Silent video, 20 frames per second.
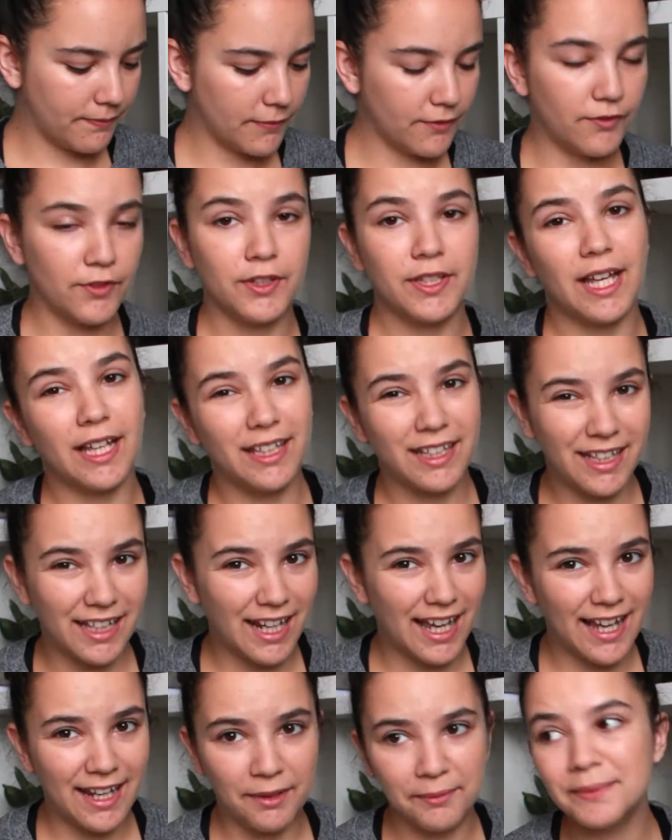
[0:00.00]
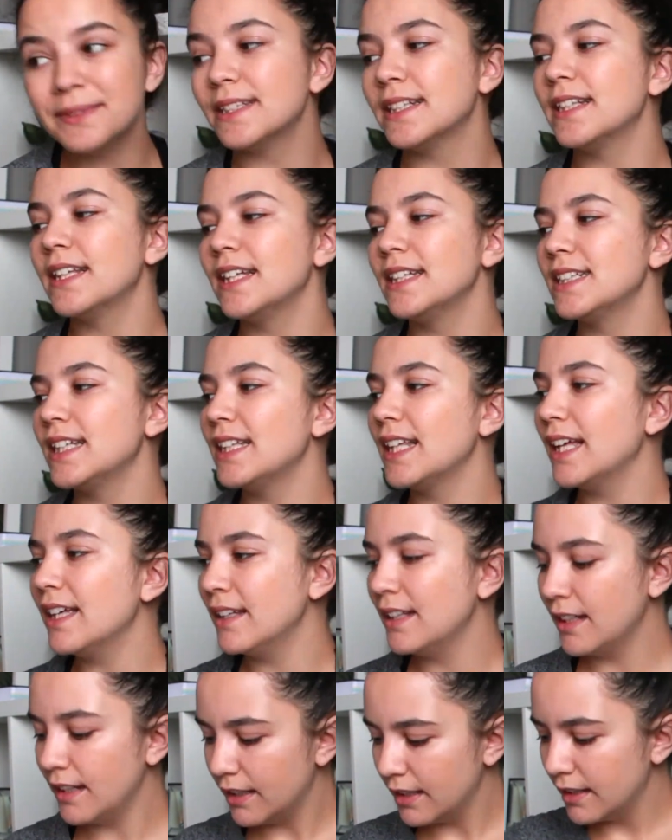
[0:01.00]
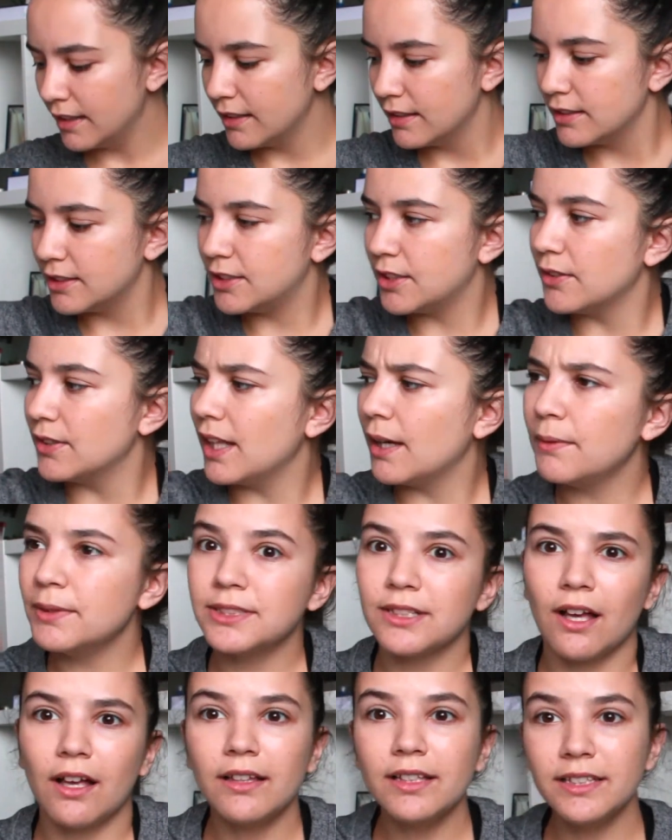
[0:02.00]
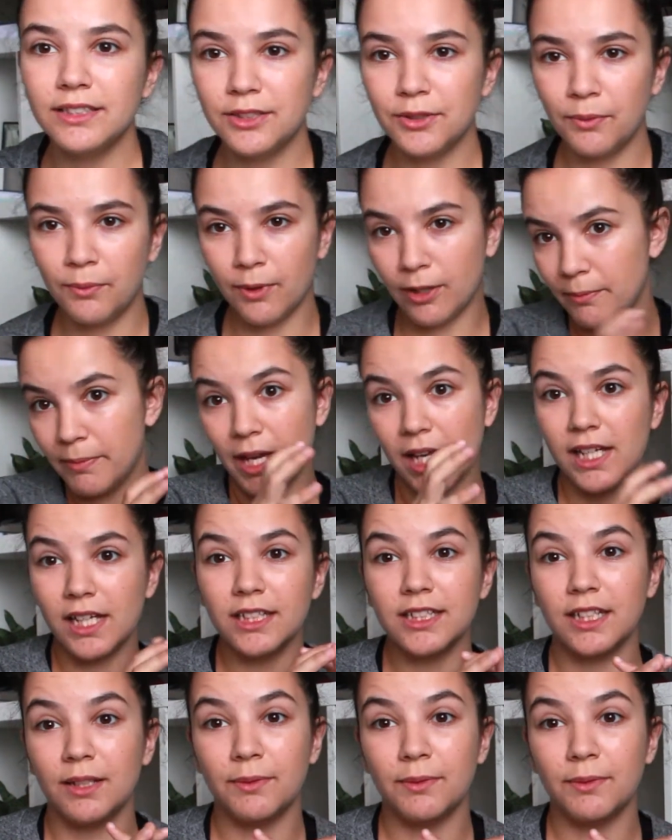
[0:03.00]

for delicate items and things like that. So that was all into one package,